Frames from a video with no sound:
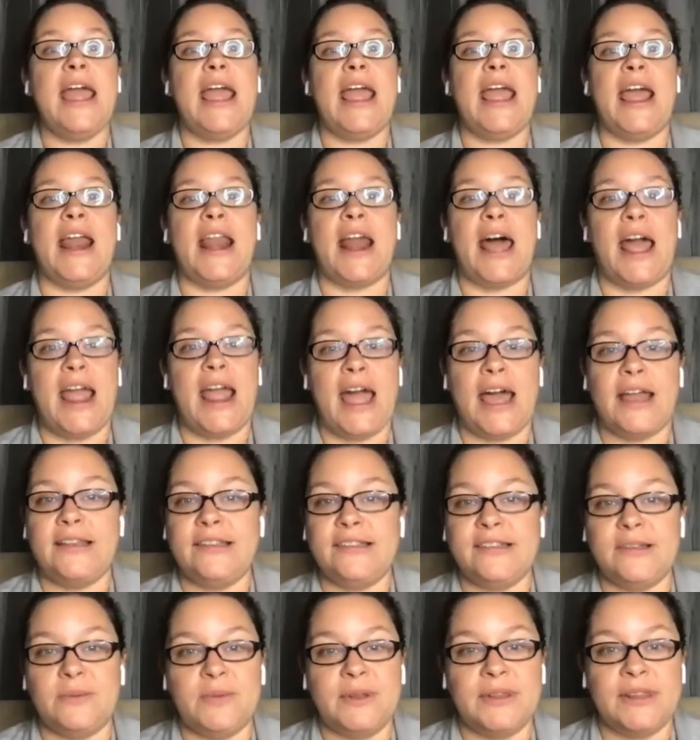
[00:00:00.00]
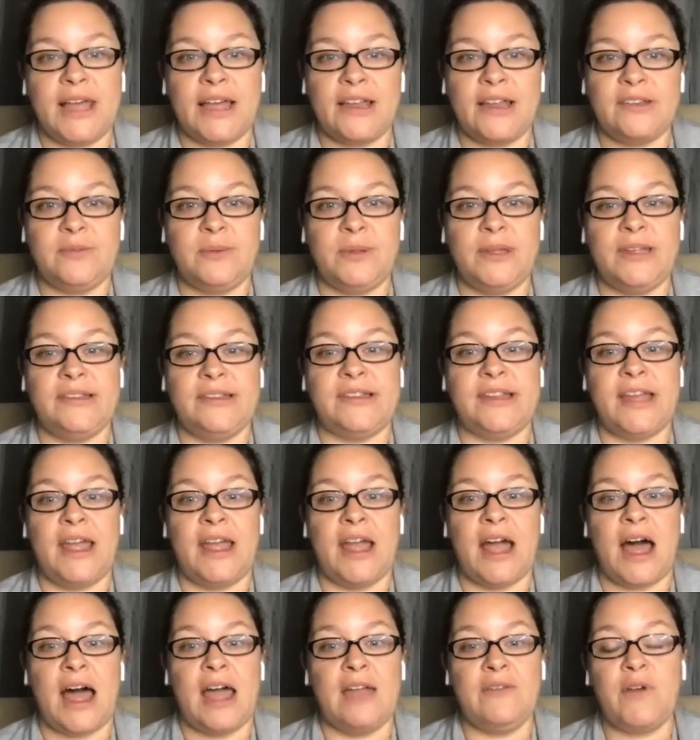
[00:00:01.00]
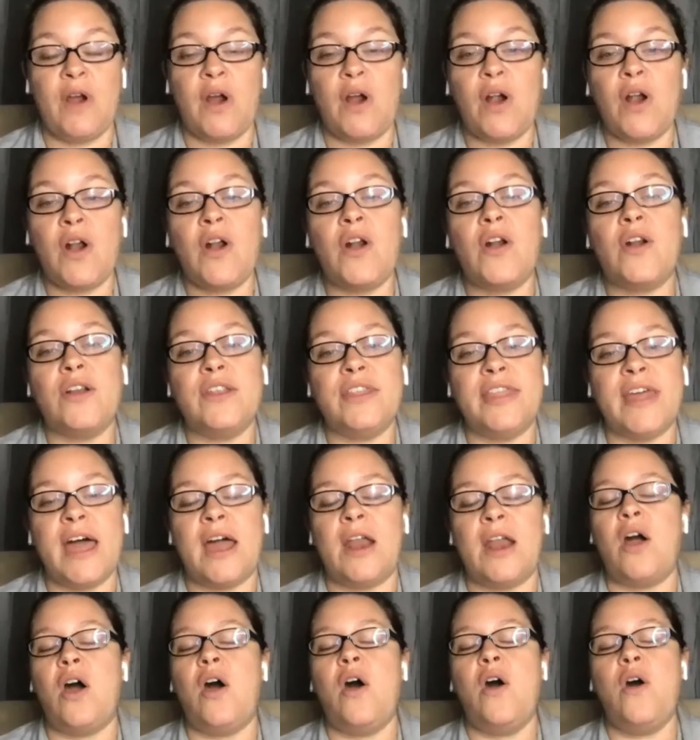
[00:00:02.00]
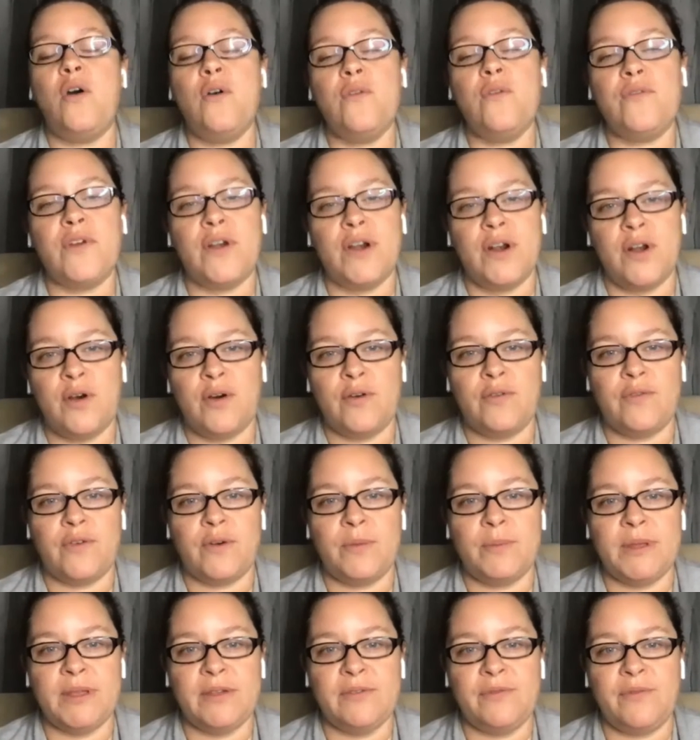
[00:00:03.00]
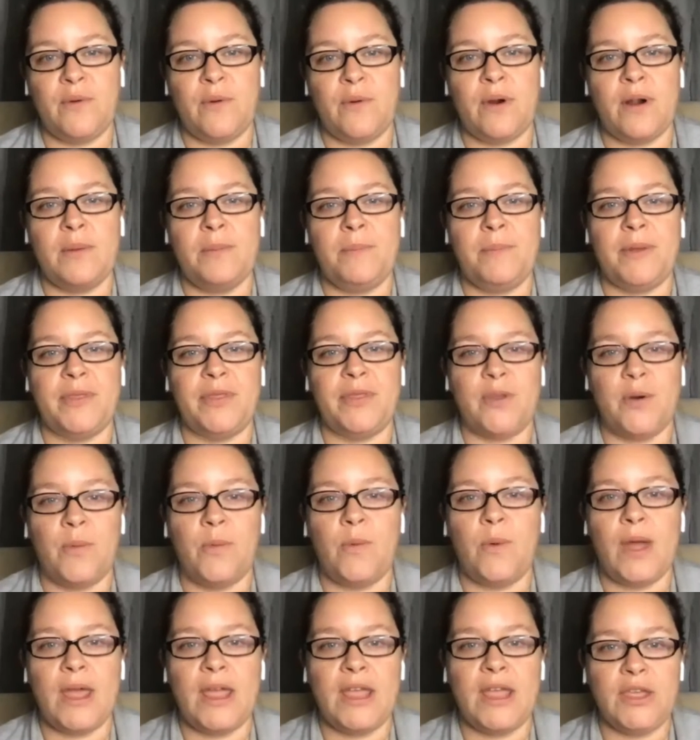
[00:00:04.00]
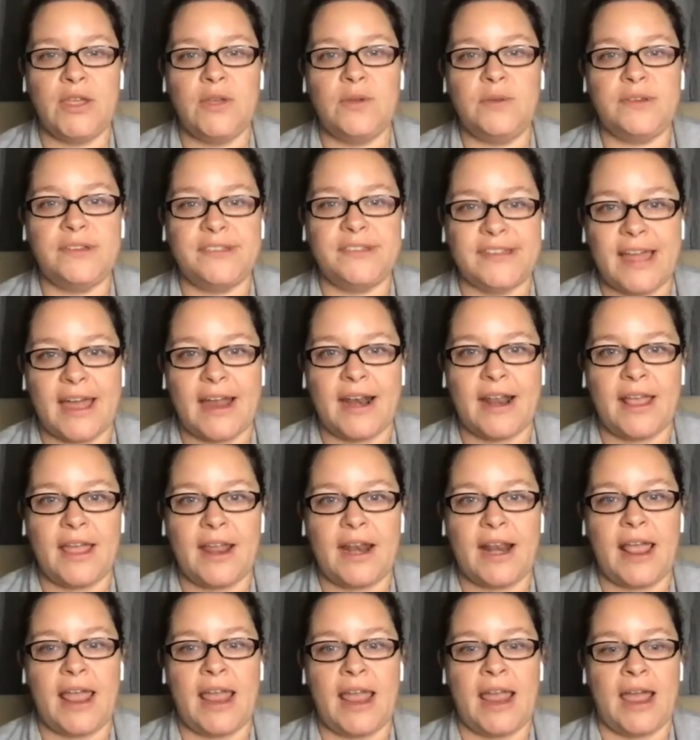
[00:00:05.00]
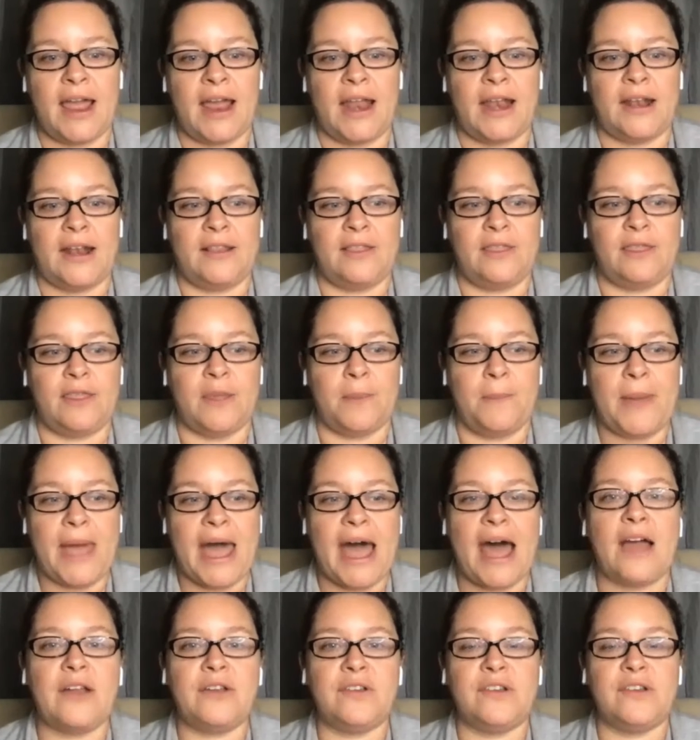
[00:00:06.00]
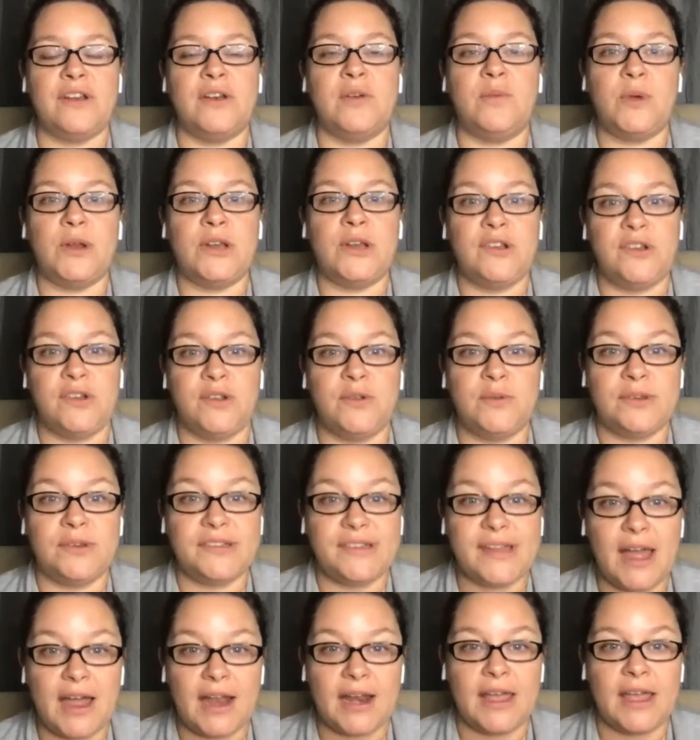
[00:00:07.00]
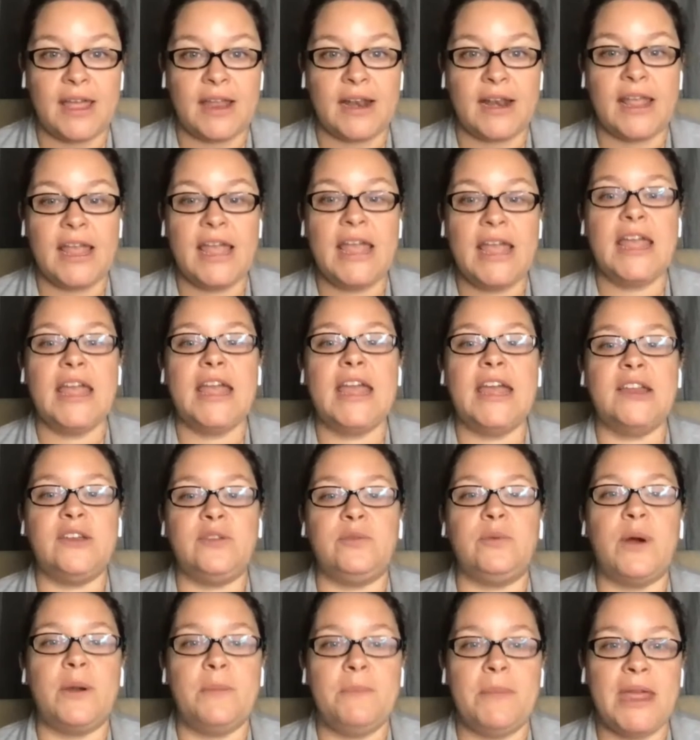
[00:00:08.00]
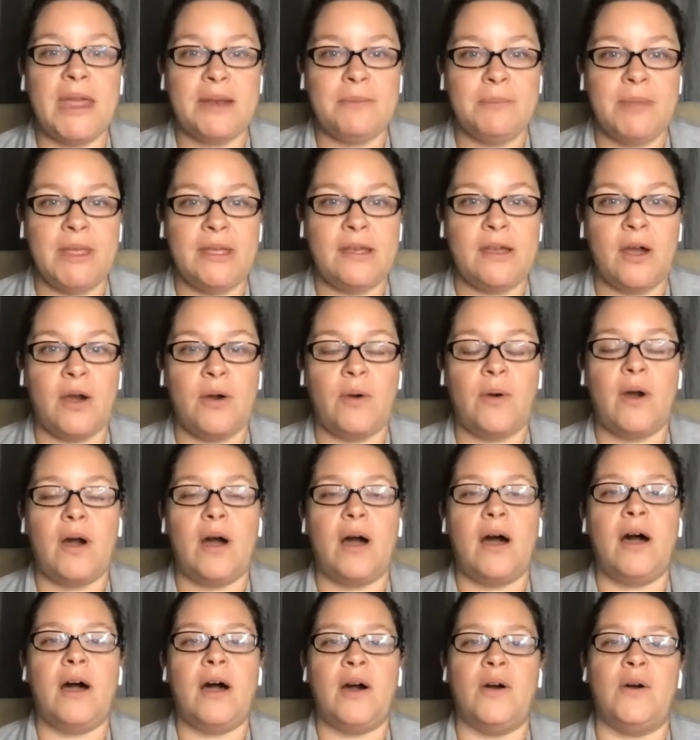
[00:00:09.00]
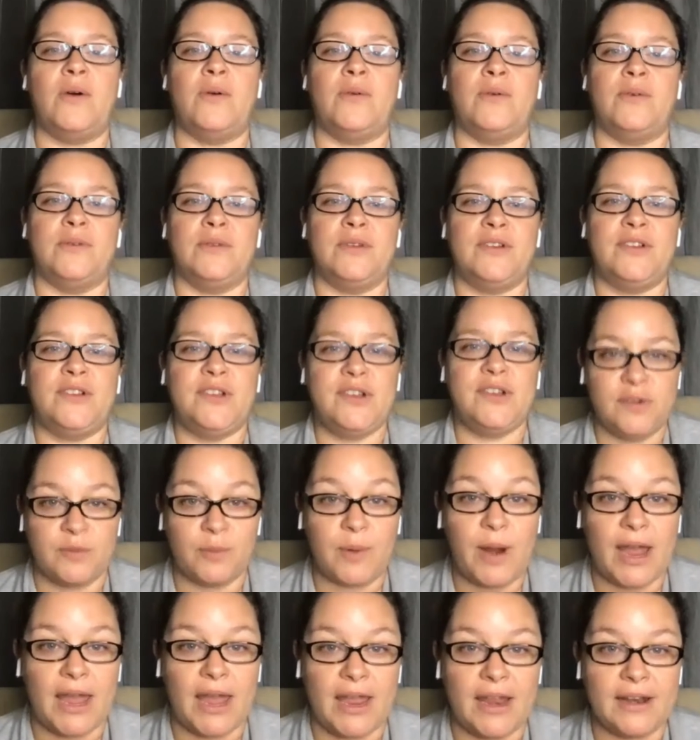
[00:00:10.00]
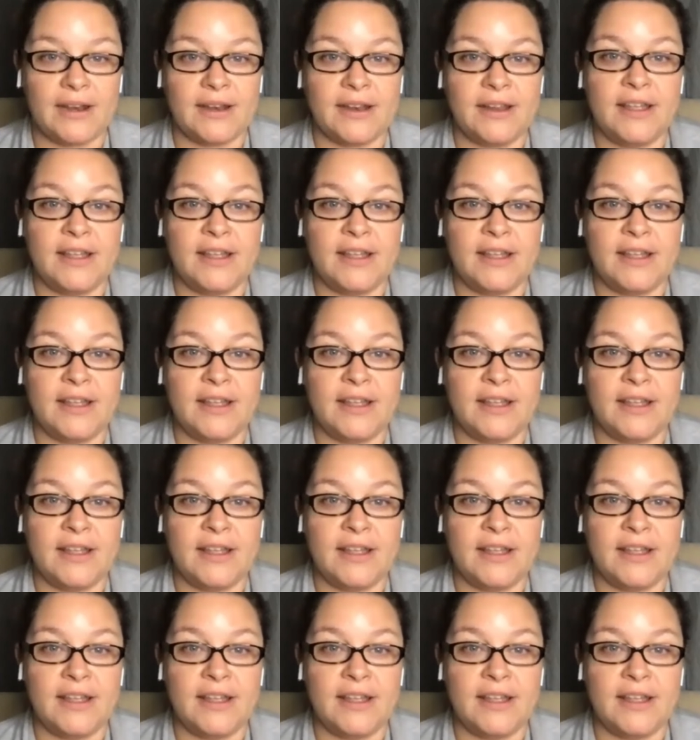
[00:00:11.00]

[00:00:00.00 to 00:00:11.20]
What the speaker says: And I had someone last week say, I've heard that over and over before, but the way you said it and the passion in which you said it is what made me go, oh, she's right.